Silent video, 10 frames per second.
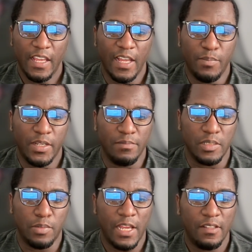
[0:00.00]
I've become
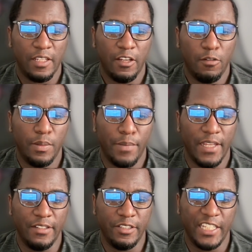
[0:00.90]
surprisingly
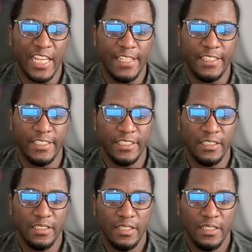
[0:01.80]
open-minded to the idea.